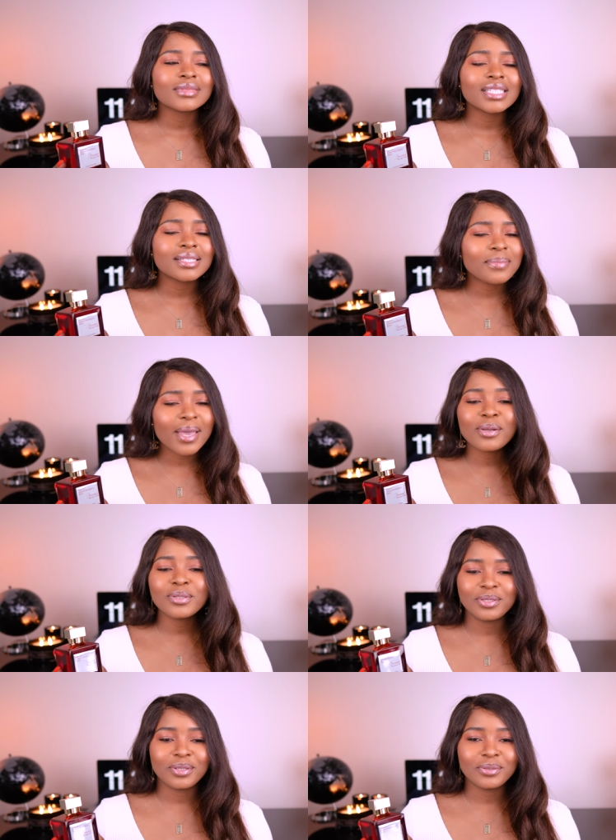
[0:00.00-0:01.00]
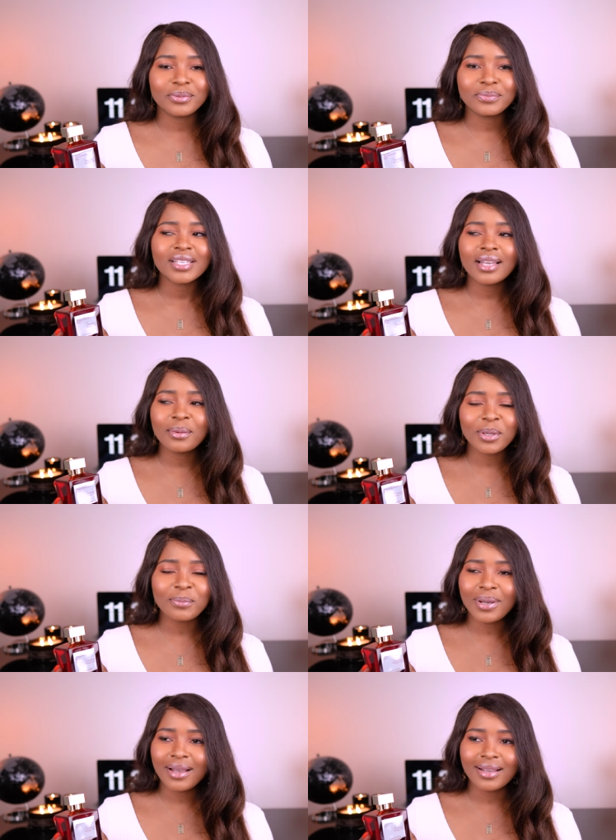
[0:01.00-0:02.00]
smells you coming
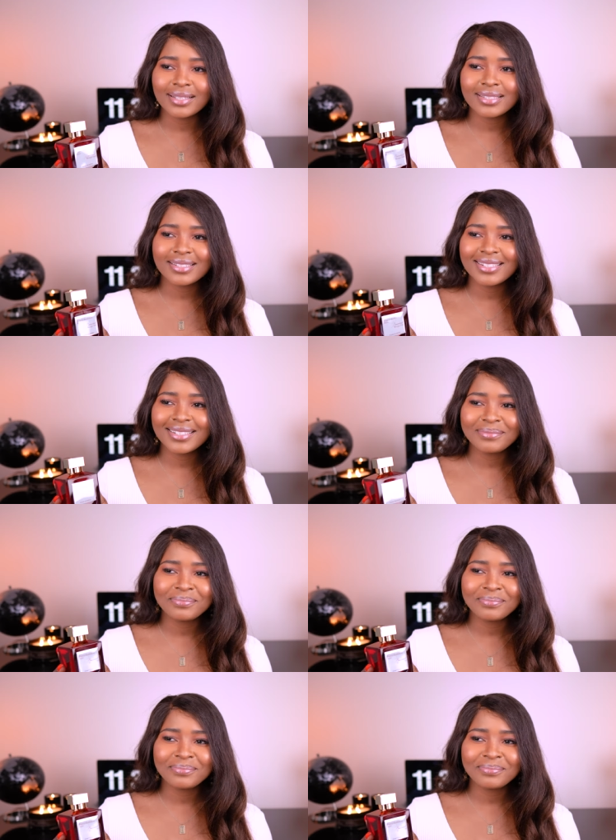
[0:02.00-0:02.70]
past